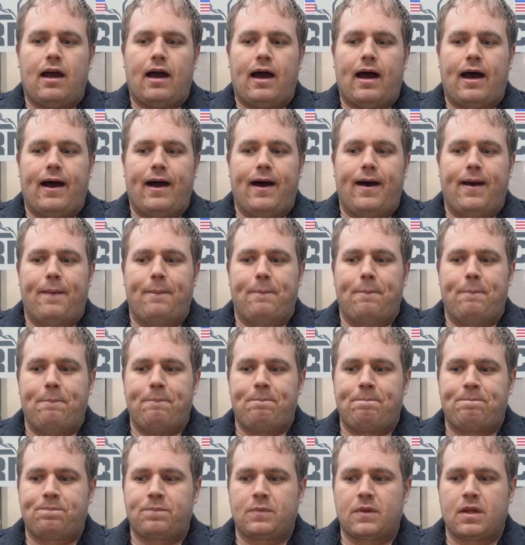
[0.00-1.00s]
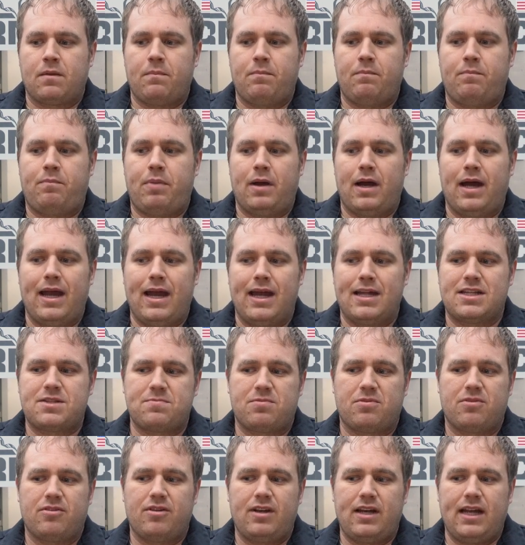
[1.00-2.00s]
But it's
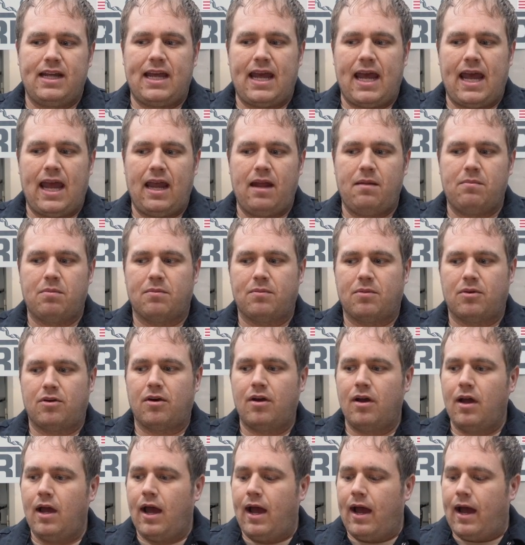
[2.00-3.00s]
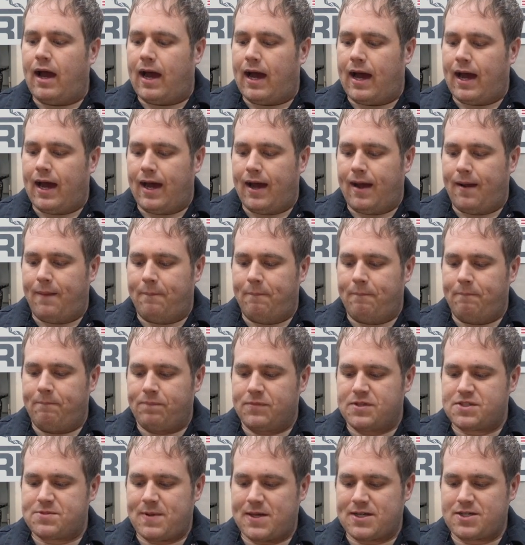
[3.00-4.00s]
pretty capable.
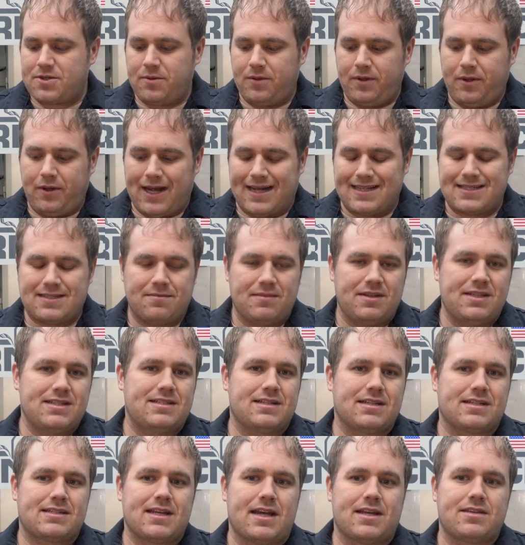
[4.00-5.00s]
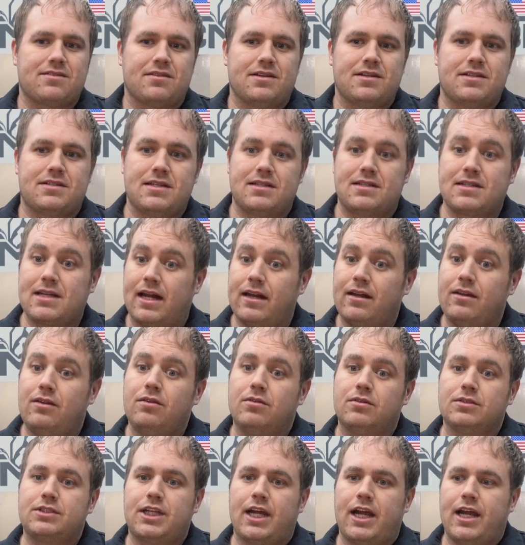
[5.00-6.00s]
especially when you add some of these accessories. It's got a
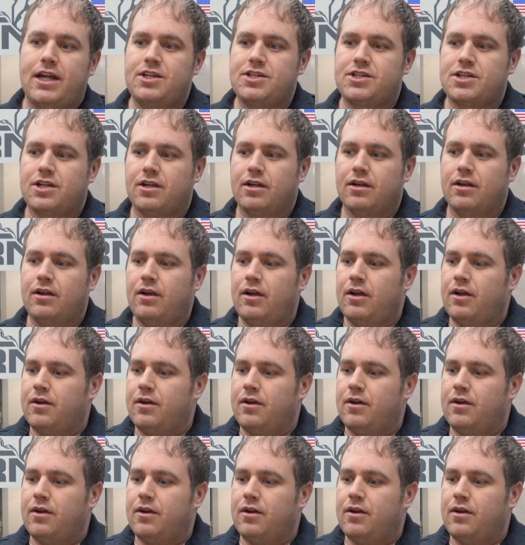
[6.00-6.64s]
tool changer,